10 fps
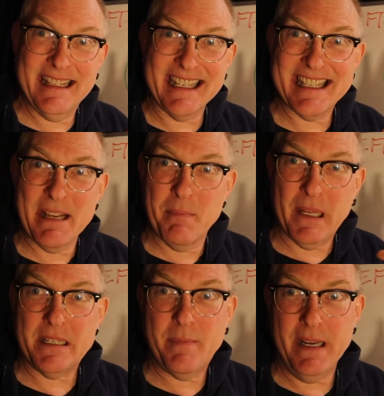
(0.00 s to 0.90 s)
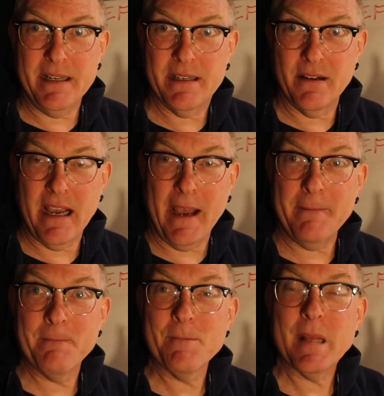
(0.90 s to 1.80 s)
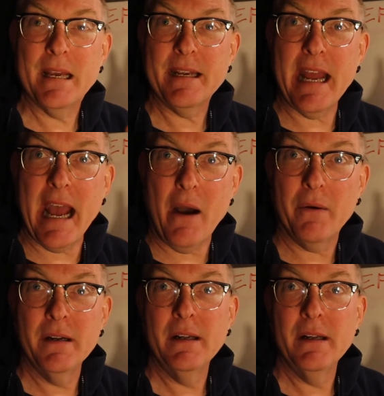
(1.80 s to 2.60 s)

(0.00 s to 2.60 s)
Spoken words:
the simplest piece, okay? Now,